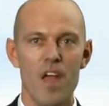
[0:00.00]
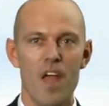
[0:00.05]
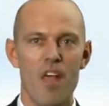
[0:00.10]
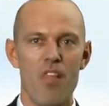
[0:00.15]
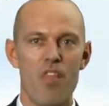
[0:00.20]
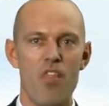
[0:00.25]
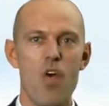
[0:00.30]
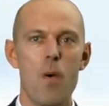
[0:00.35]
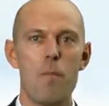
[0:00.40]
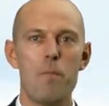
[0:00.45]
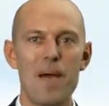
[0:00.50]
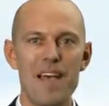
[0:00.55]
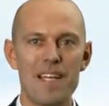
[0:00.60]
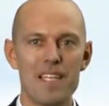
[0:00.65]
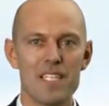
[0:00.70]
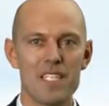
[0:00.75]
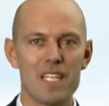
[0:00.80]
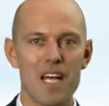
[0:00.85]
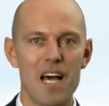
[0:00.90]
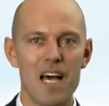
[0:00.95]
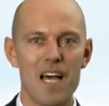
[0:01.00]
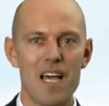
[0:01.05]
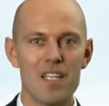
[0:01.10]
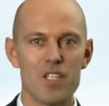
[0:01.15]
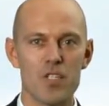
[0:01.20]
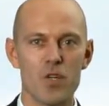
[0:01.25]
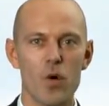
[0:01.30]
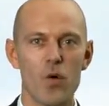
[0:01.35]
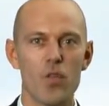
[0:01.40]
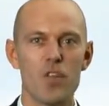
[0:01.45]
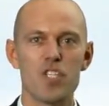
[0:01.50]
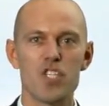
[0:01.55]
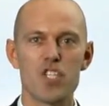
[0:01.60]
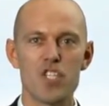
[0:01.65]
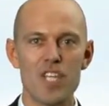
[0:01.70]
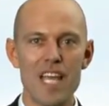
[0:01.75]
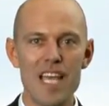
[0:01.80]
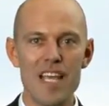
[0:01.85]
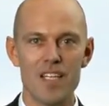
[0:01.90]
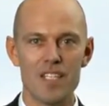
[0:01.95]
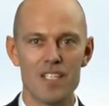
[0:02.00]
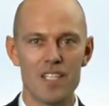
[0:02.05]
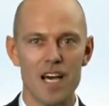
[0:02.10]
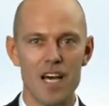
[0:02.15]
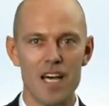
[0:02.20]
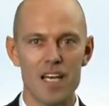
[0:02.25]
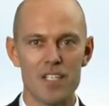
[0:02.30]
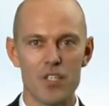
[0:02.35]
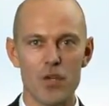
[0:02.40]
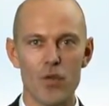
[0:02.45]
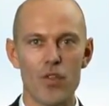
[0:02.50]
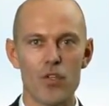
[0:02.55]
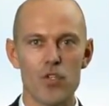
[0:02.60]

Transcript: The bet size or the stake size or the